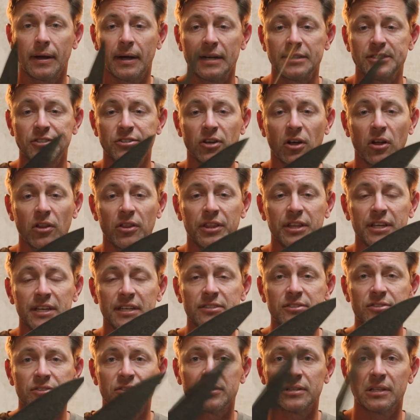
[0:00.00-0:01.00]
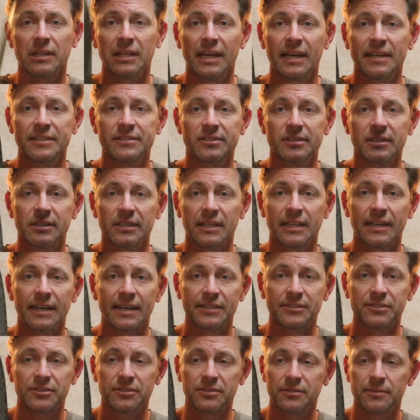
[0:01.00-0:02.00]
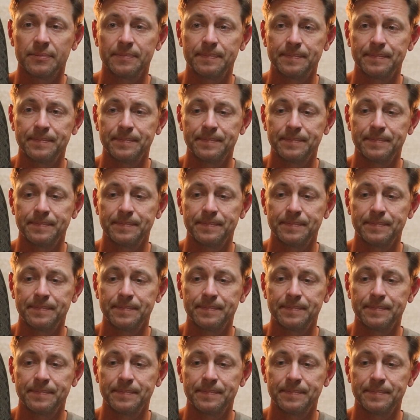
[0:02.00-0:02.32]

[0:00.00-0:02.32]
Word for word: I saw this less and less.